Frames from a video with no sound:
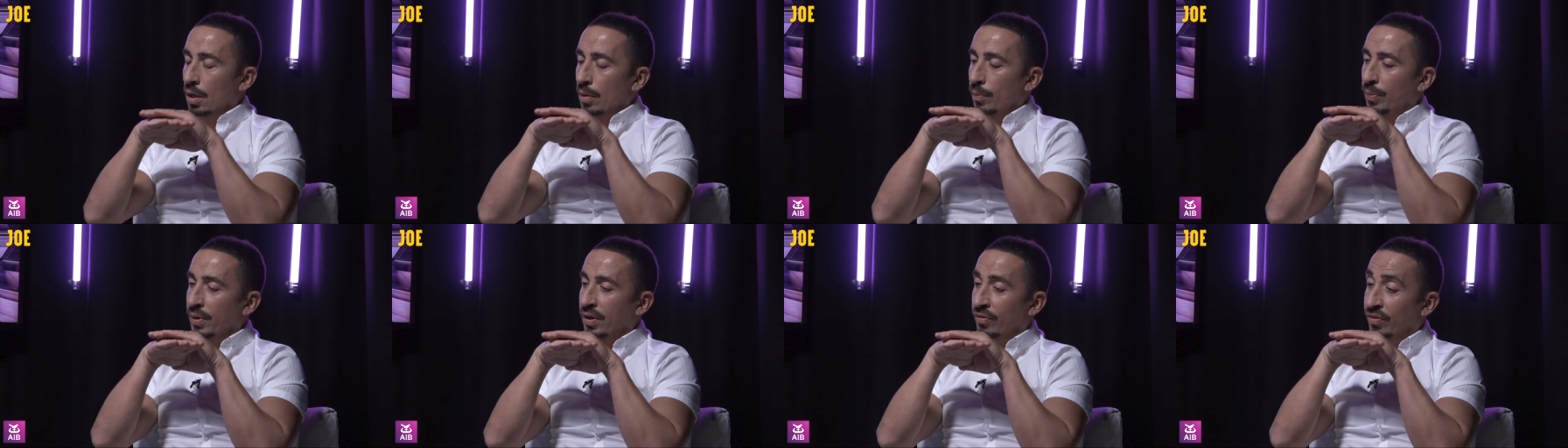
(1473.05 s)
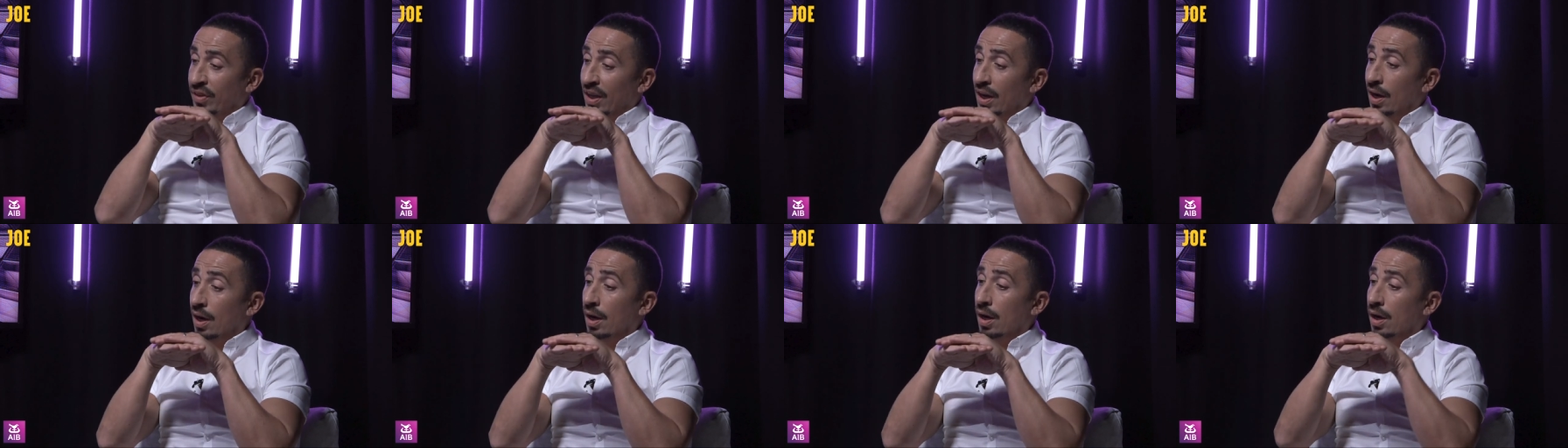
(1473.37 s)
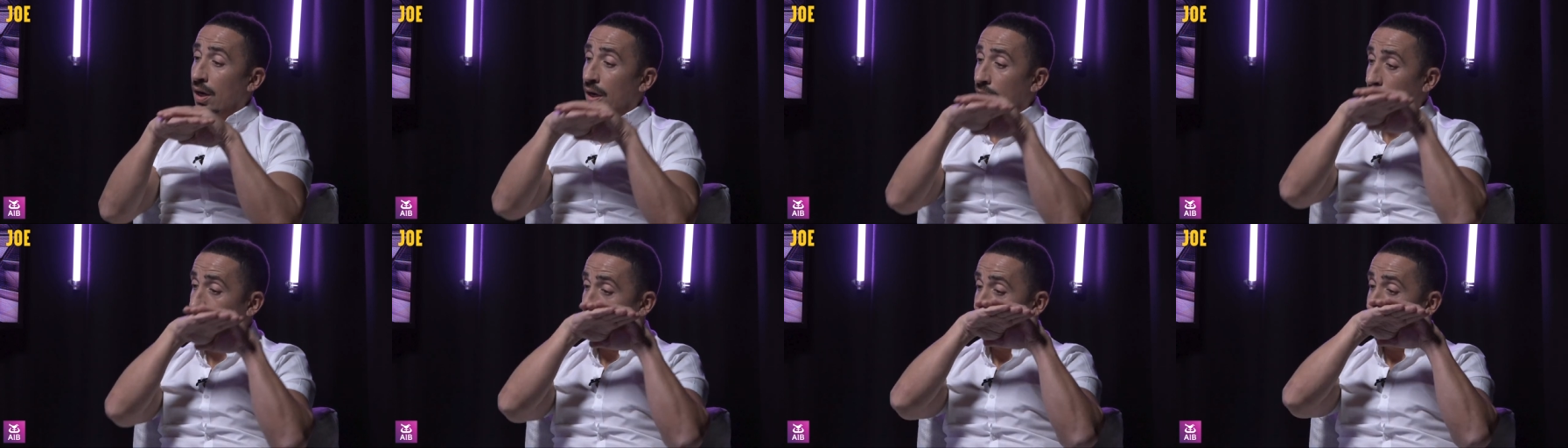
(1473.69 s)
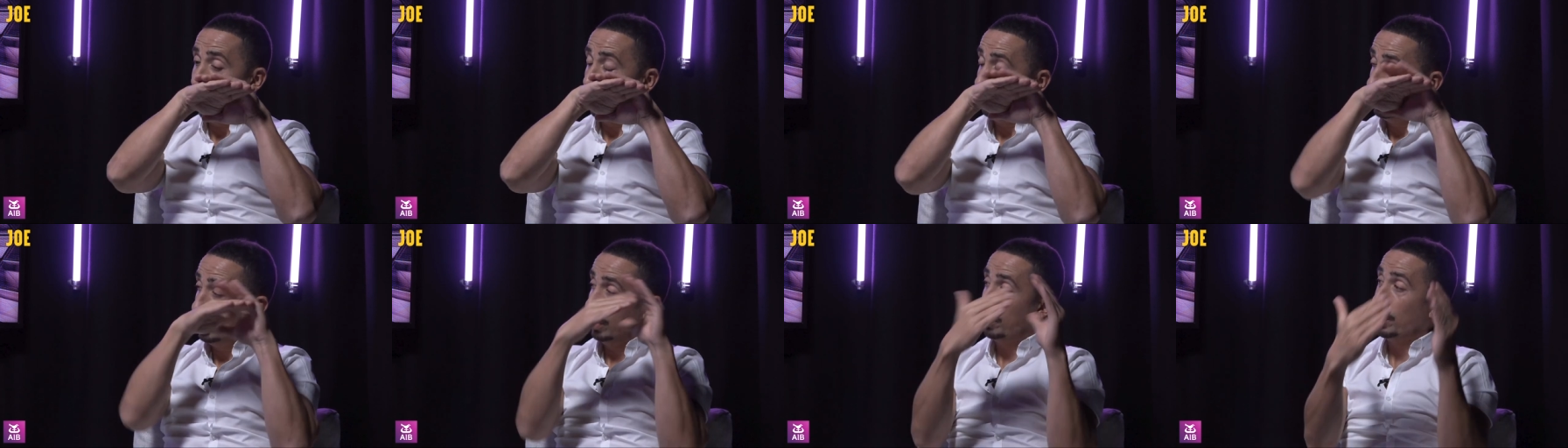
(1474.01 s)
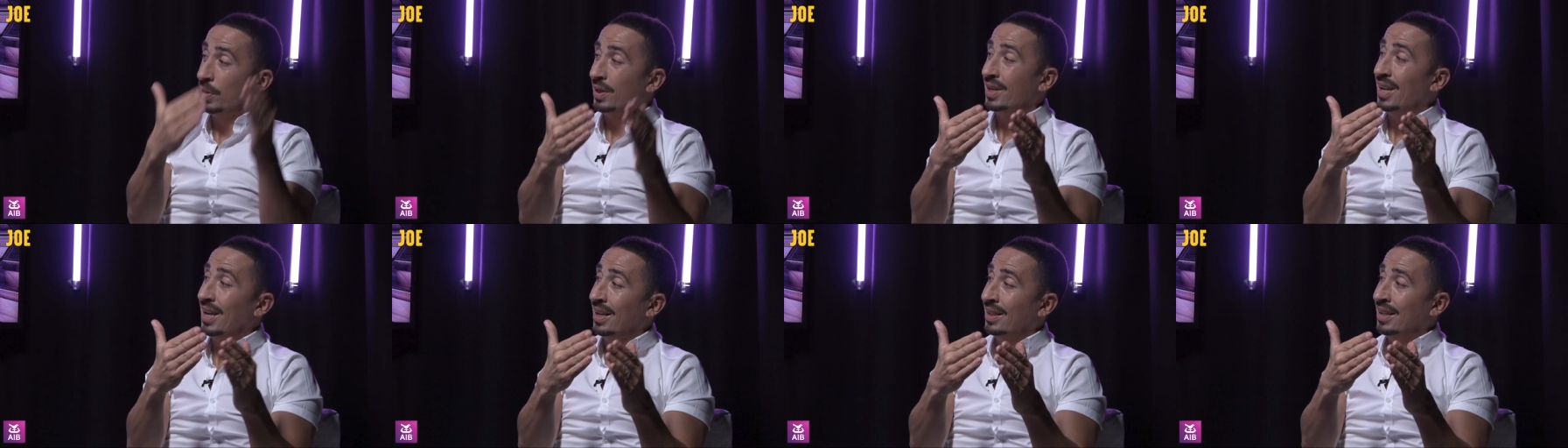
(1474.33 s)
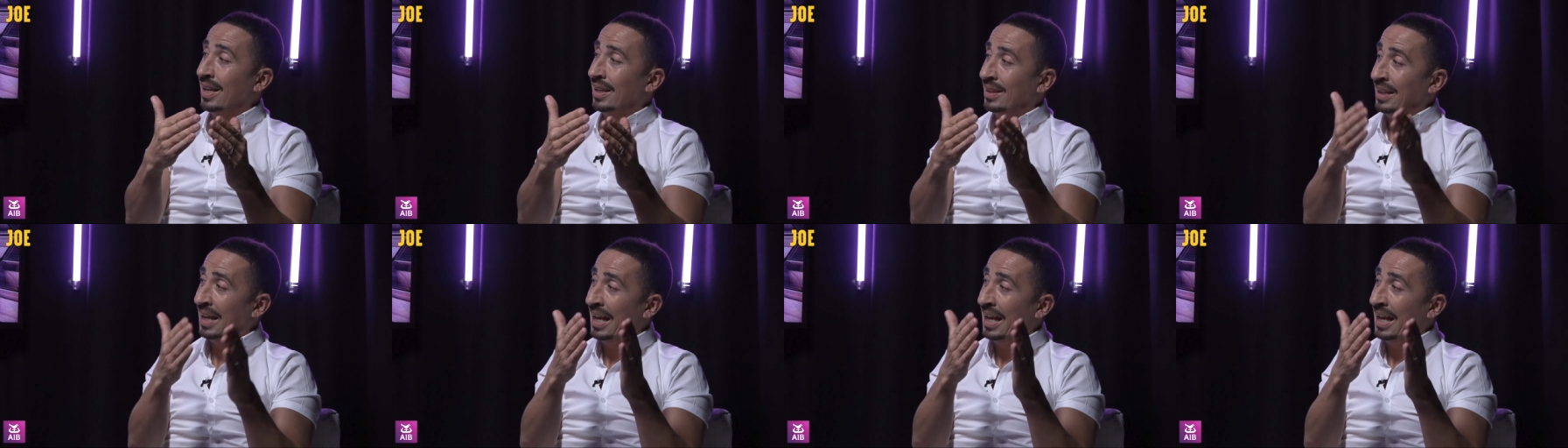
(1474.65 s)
But if they are, how do you protect that?